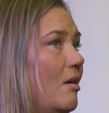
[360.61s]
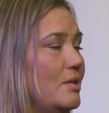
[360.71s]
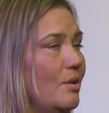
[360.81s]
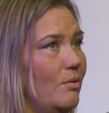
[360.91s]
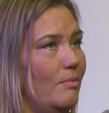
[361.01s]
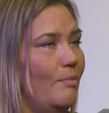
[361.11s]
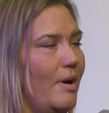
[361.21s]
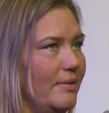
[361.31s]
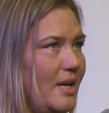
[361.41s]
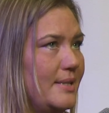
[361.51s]
also,
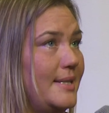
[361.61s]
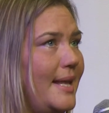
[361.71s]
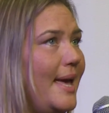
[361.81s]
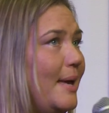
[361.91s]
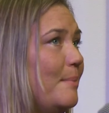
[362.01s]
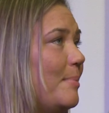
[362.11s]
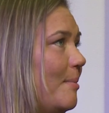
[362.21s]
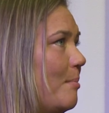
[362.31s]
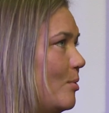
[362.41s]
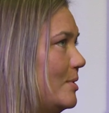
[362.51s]
well, not today,
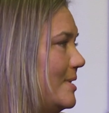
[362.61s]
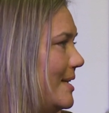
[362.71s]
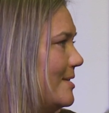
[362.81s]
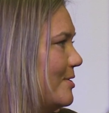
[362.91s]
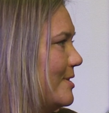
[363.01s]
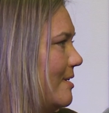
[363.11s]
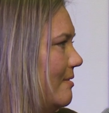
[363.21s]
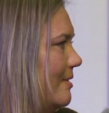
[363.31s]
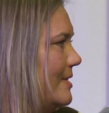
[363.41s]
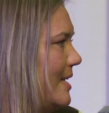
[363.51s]
but most days
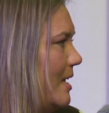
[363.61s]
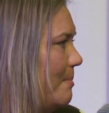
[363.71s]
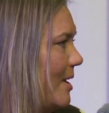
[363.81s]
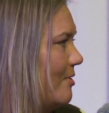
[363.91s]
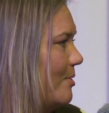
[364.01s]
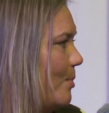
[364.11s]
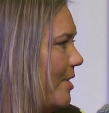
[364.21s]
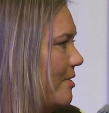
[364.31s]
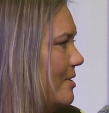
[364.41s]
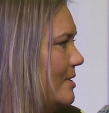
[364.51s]
it's getting better, the
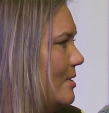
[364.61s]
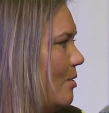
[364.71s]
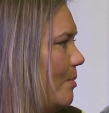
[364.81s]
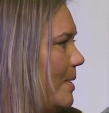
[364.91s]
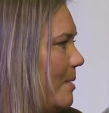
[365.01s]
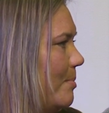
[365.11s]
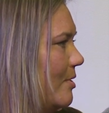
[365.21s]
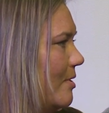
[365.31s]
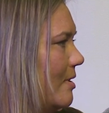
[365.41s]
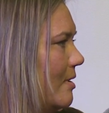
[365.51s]
weather, so
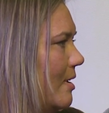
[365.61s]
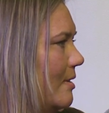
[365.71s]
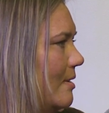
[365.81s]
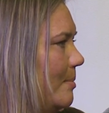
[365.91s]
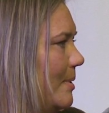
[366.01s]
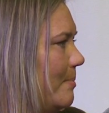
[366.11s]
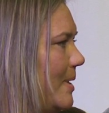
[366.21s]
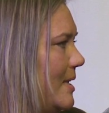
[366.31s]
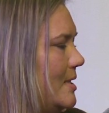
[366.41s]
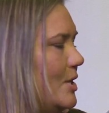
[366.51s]
people are a little bit
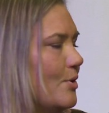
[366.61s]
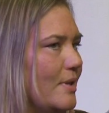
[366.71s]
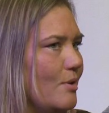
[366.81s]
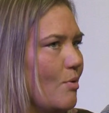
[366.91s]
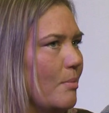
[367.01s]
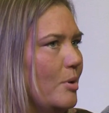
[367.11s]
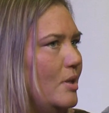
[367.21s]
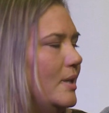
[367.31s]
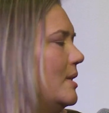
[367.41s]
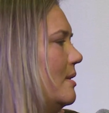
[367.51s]
pastier than
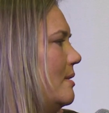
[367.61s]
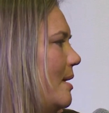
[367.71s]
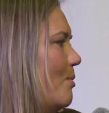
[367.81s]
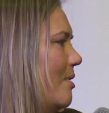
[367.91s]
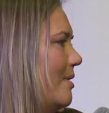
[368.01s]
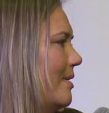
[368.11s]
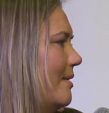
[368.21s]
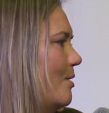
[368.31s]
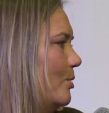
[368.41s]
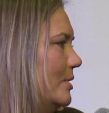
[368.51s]
normal and they want a
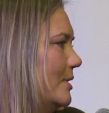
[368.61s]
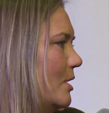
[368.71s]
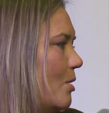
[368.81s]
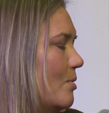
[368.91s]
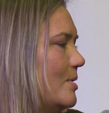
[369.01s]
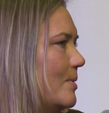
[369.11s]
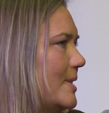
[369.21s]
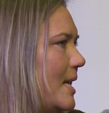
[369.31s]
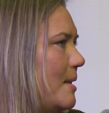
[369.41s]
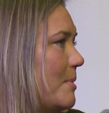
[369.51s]
golden glow, so
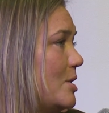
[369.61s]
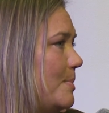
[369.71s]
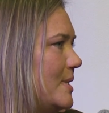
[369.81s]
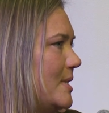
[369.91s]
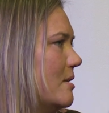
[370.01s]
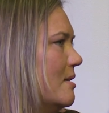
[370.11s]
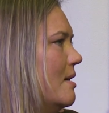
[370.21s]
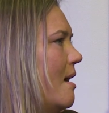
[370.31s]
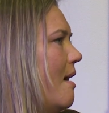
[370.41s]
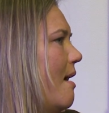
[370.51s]
it's getting much busier.